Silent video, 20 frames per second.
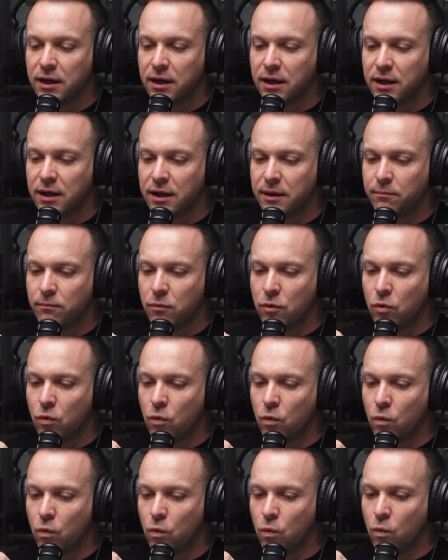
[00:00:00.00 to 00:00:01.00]

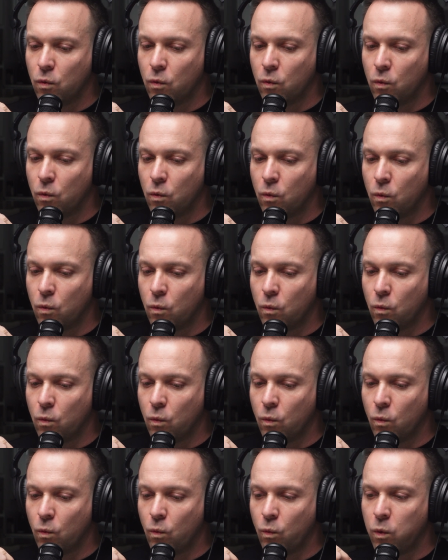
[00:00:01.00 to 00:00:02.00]

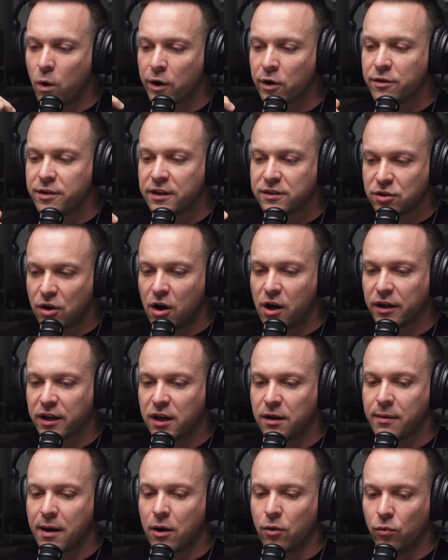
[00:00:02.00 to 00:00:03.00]
What are they
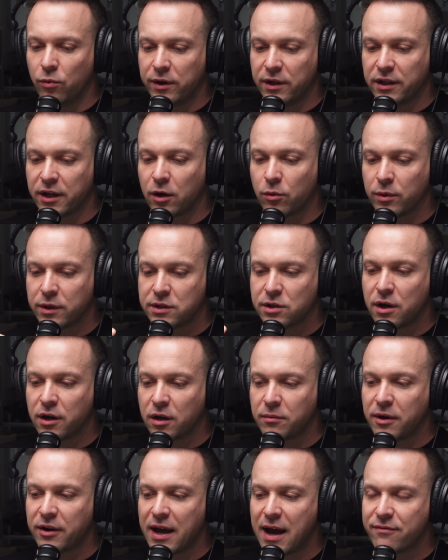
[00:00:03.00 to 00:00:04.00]
talking about, really? Are we
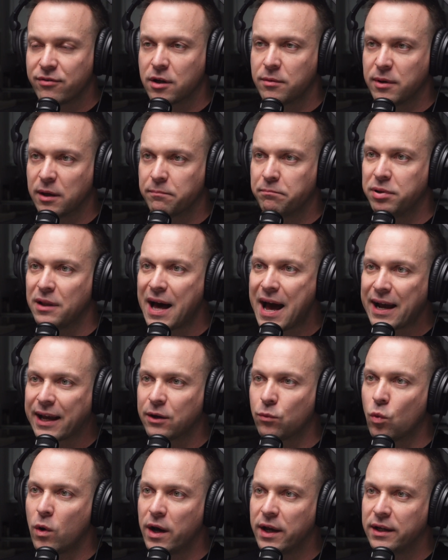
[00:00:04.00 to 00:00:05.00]
talking about having a big black
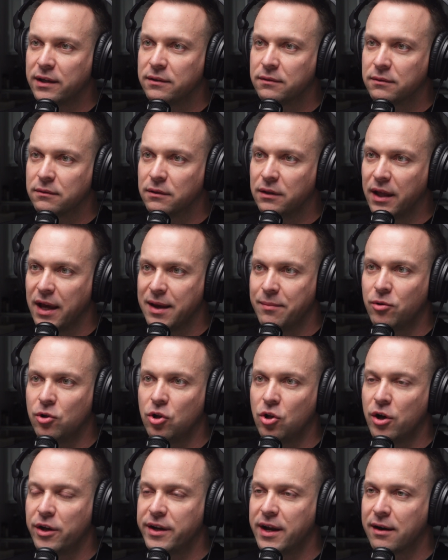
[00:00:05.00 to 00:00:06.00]
and white
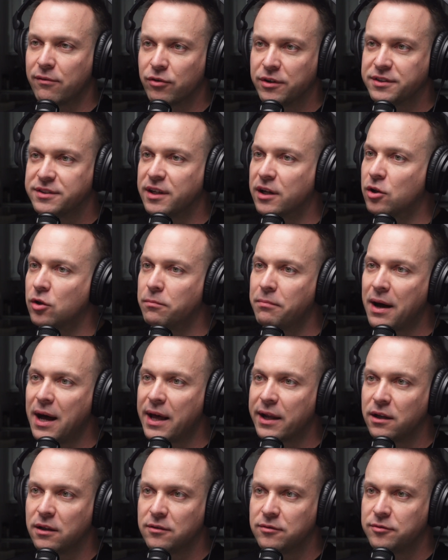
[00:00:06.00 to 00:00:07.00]
label on every single
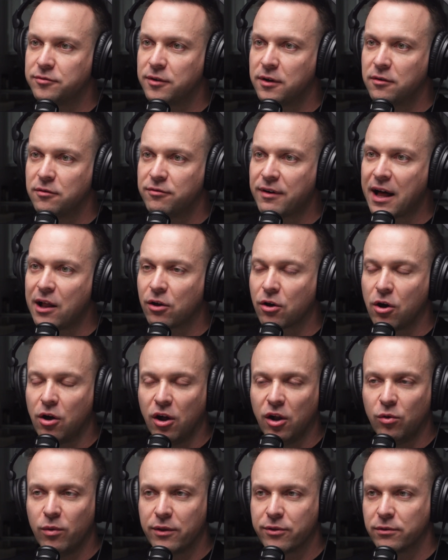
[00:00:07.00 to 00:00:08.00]
bottle of
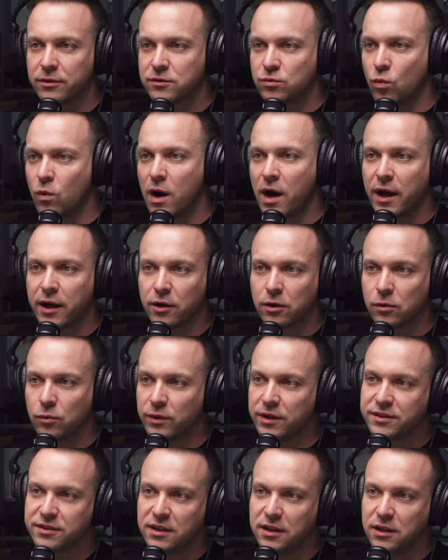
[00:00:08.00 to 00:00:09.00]
alcohol, whether it's wine or
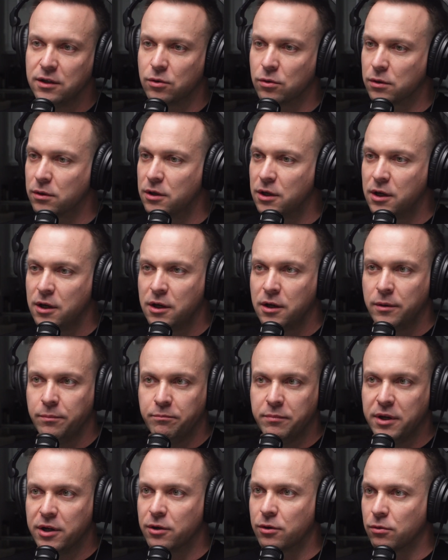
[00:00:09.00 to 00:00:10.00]
whiskey or
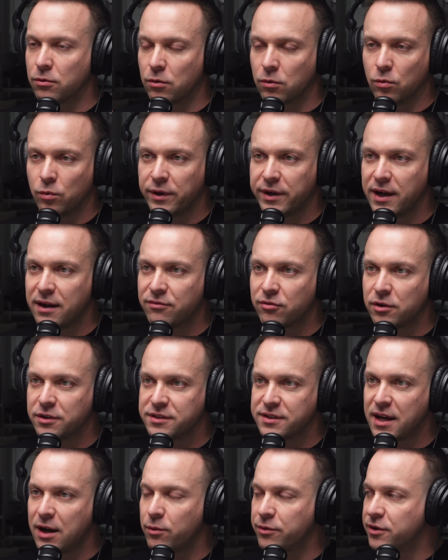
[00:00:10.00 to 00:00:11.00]
beer or whatever?
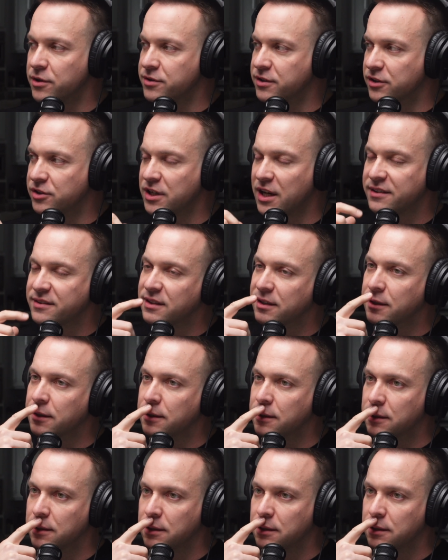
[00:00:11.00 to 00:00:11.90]
Is that what they're suggesting?